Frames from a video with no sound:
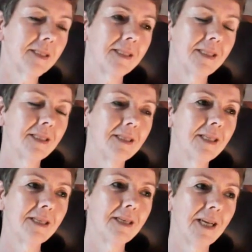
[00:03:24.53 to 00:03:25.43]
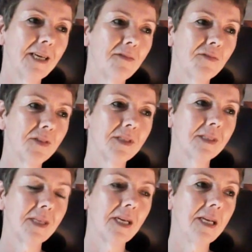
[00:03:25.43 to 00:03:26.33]
in life,
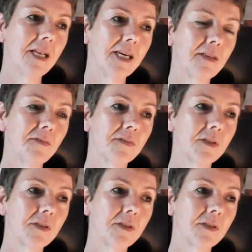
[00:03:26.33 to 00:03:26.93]
in daily life.